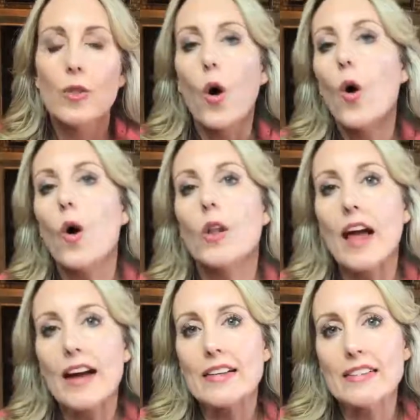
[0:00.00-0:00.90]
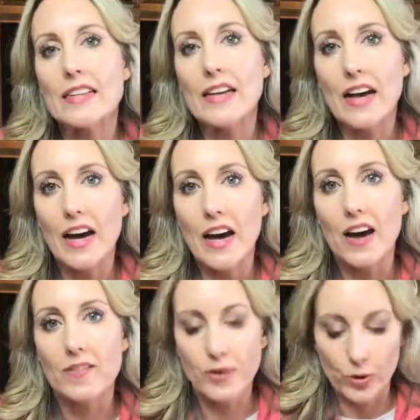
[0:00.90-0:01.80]
The whole idea
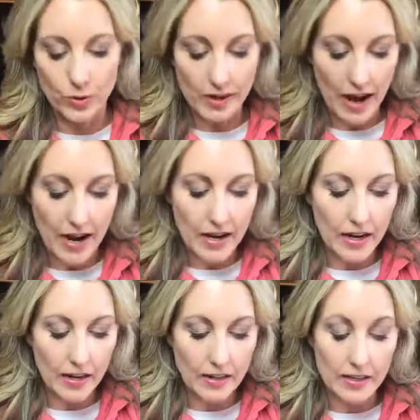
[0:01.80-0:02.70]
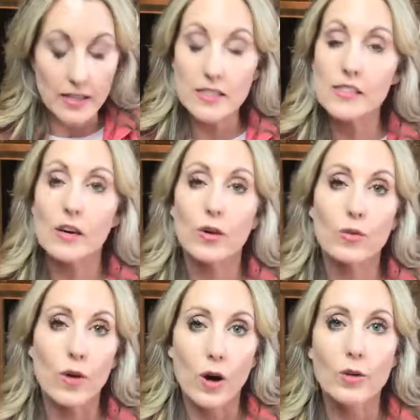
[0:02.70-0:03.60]
of creating this
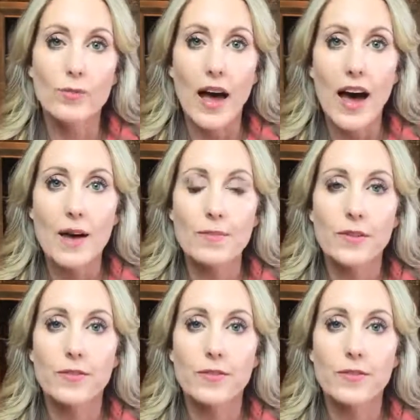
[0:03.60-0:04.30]
roadmap